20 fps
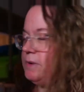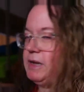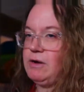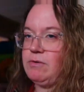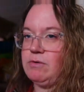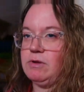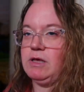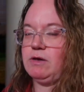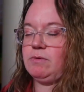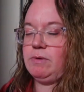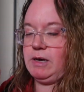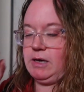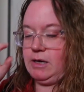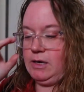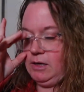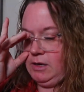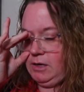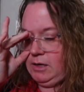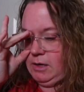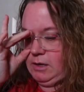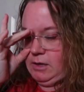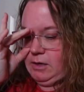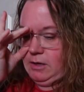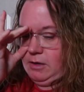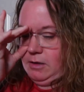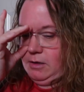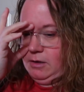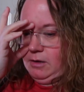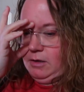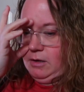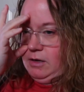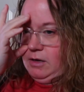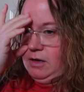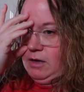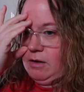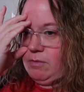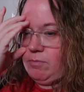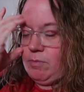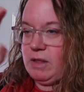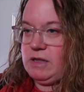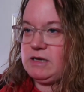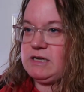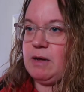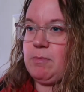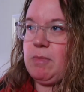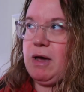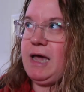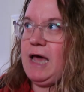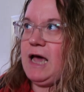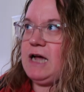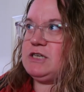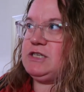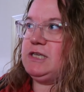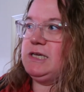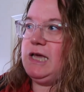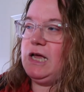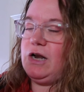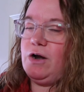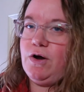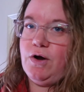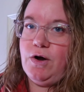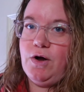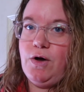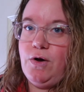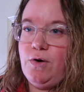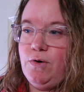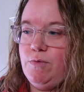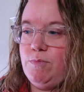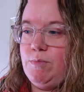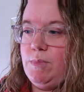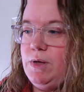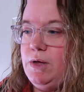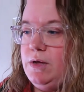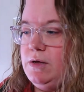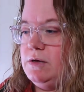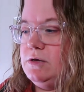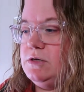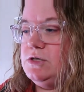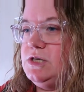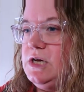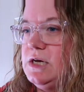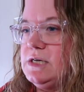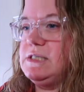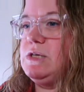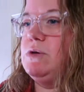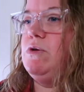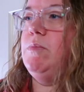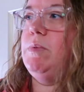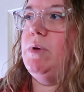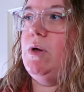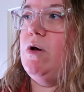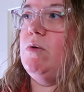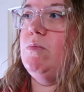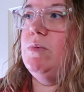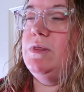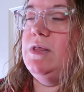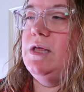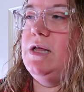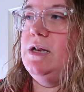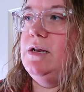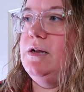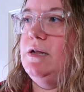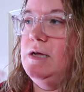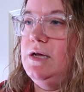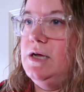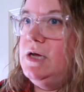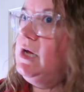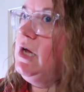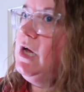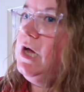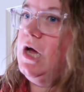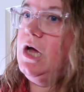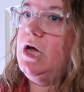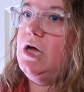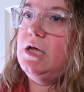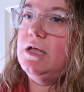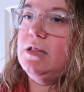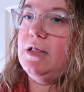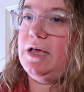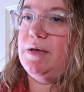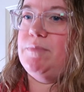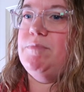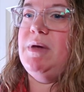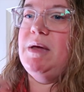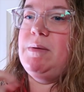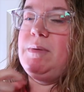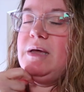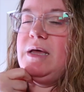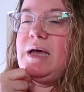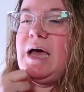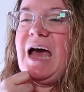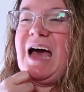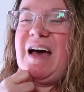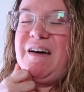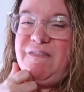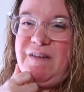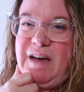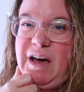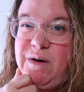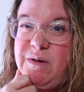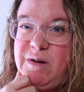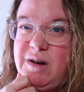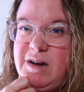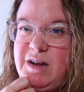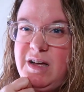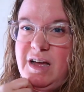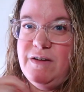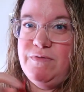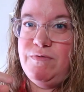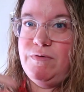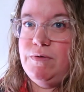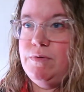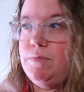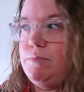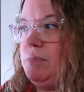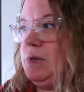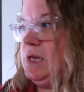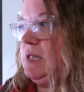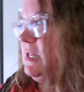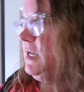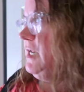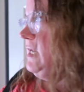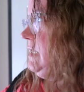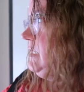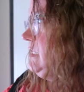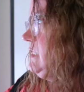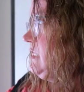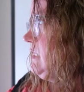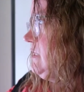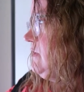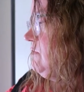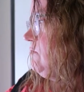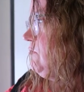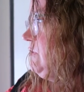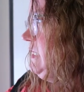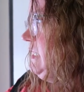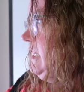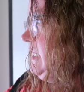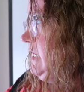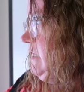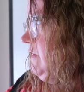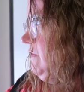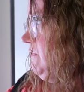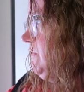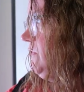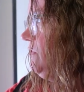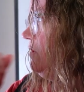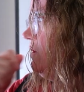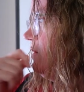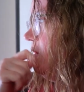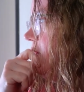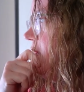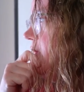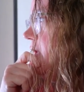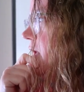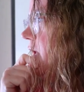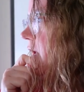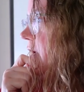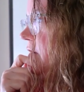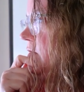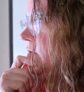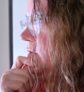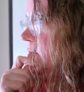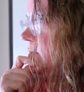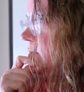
bank really quick. By the time I actually get her home, Chelsea will be home within like maybe a half hour of me needing to relieve and go